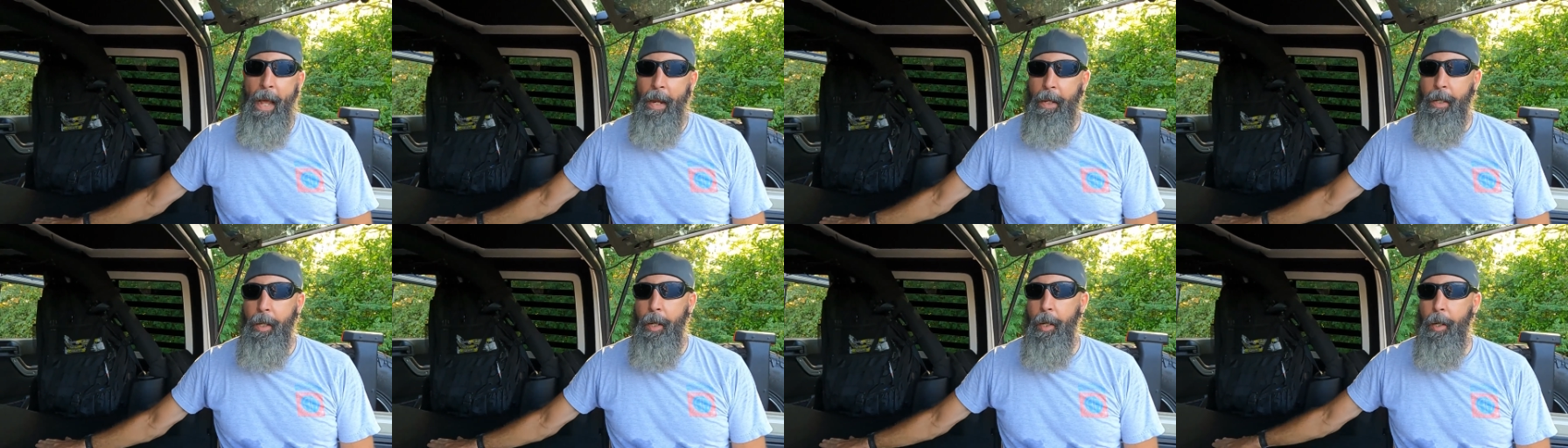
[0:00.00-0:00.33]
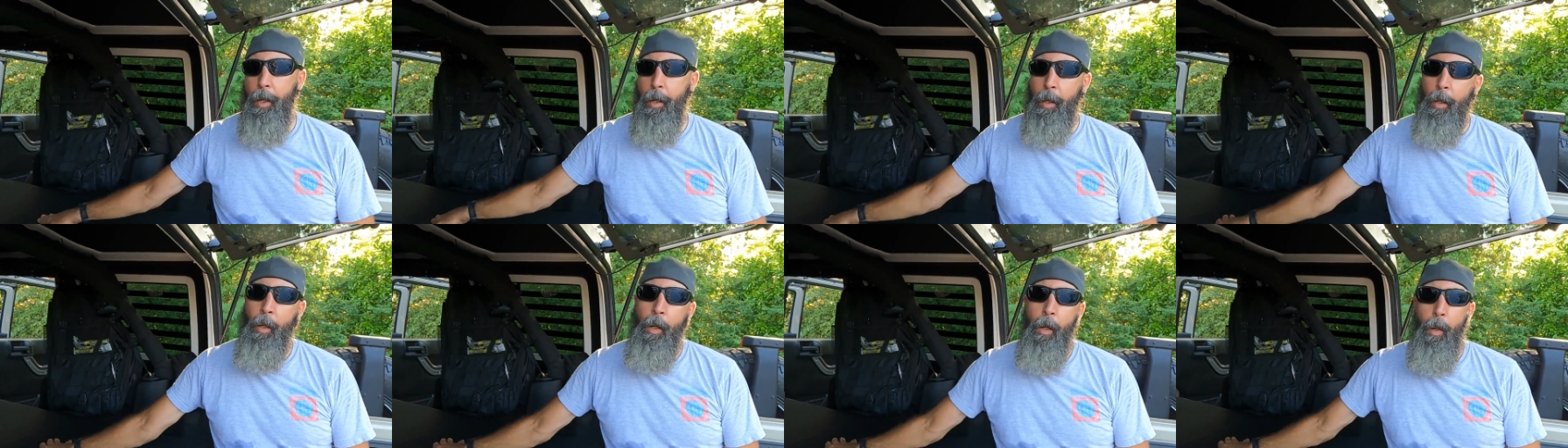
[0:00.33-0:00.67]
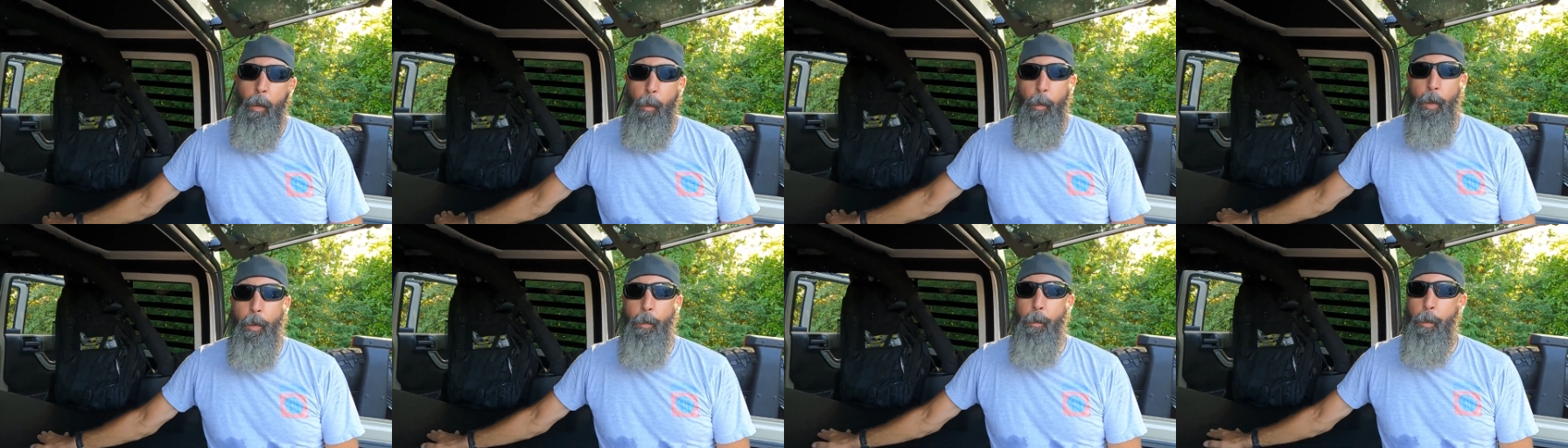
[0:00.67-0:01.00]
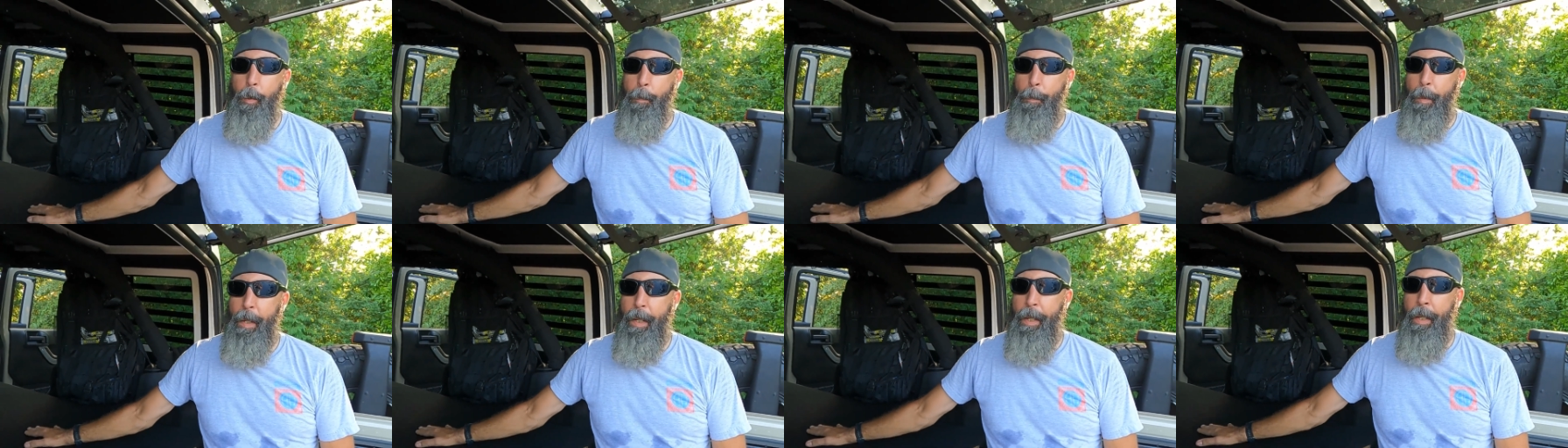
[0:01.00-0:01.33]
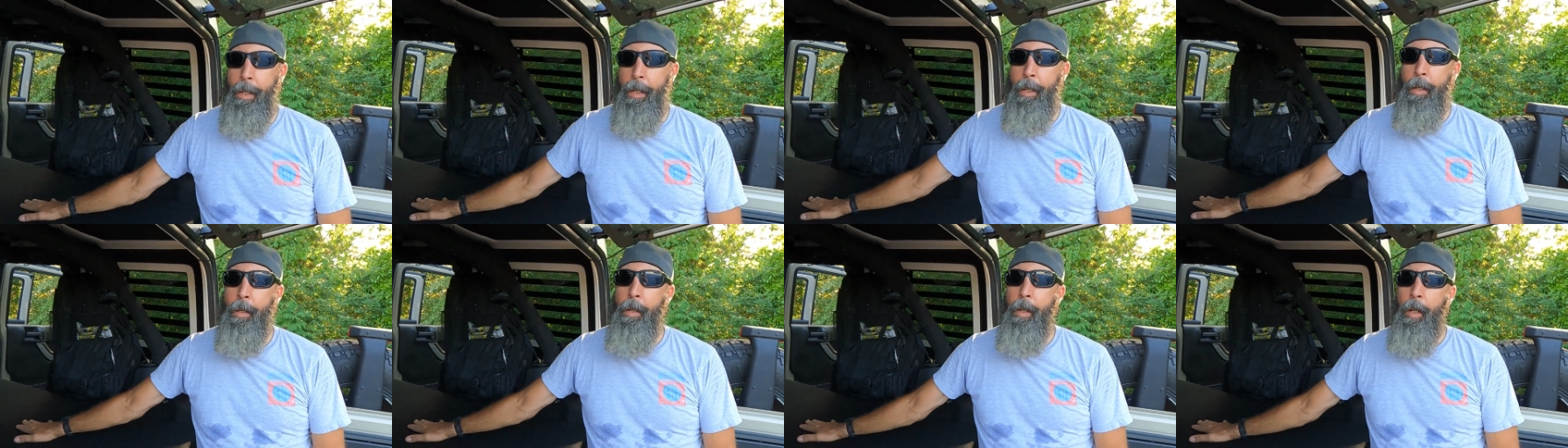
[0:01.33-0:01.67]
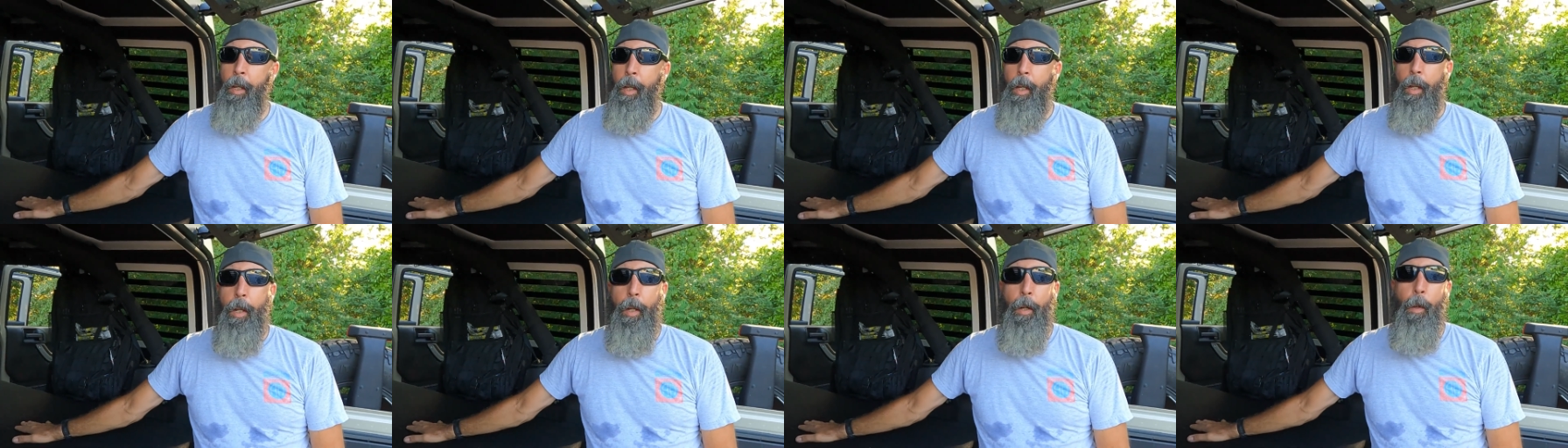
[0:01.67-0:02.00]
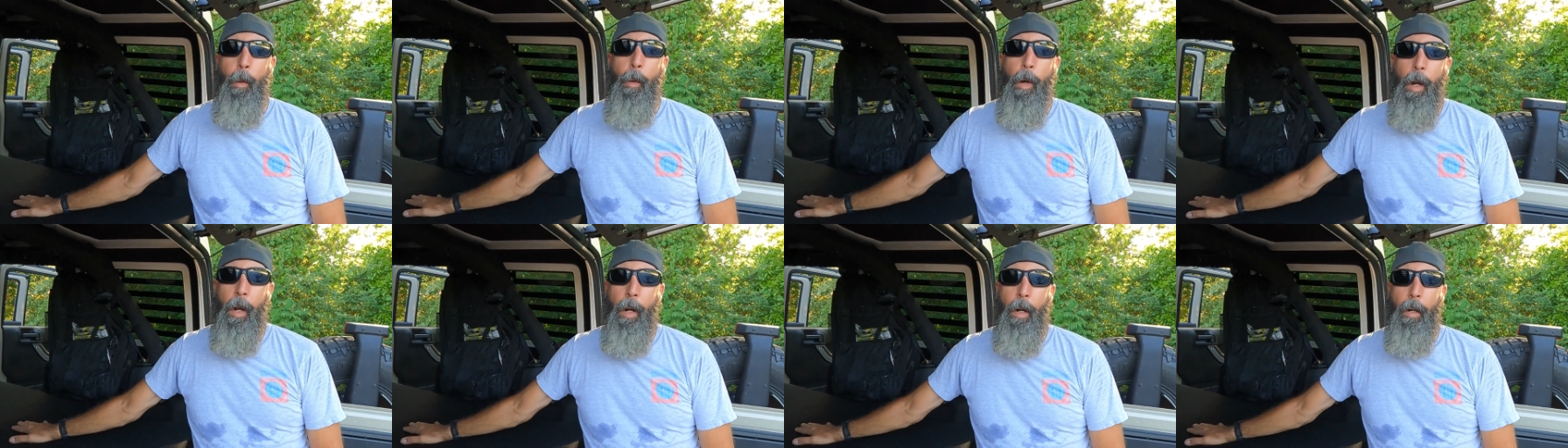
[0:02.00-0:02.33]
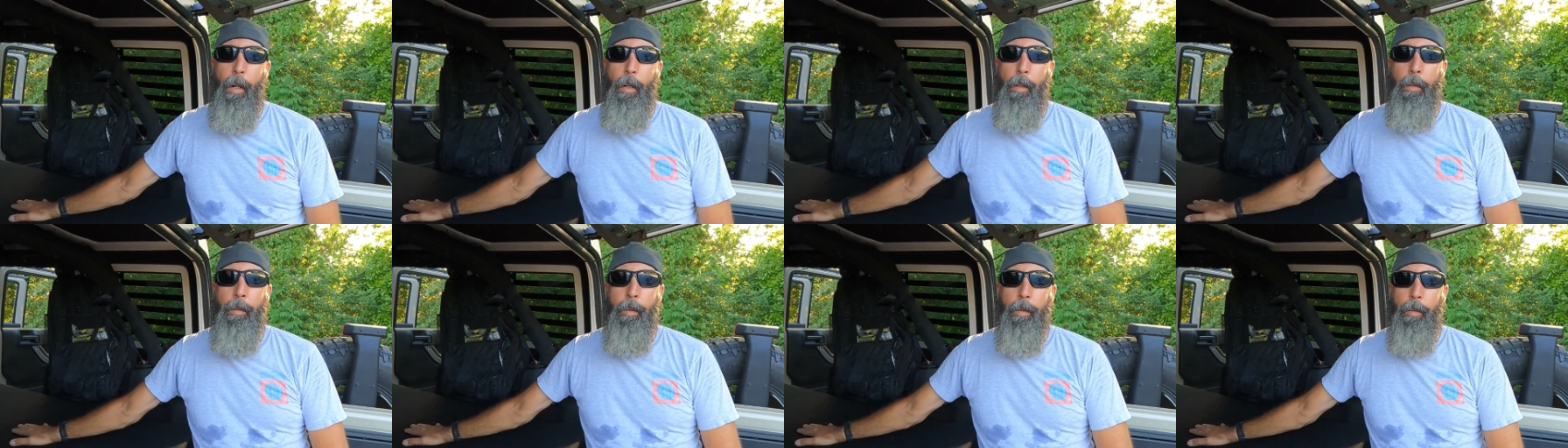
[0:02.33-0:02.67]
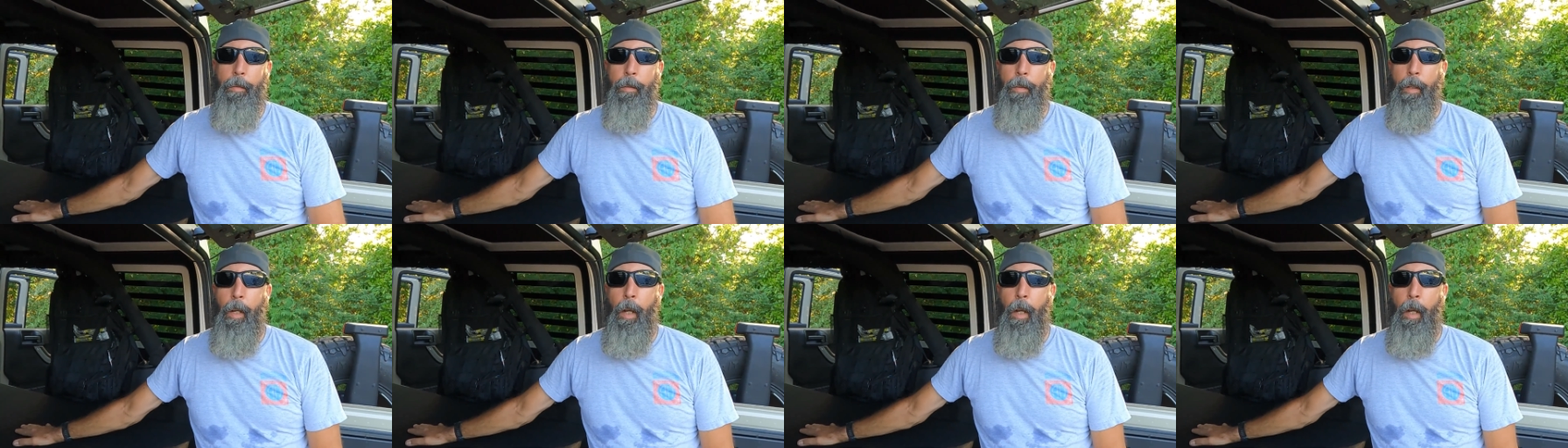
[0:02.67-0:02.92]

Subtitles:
back here, which would be, you know, our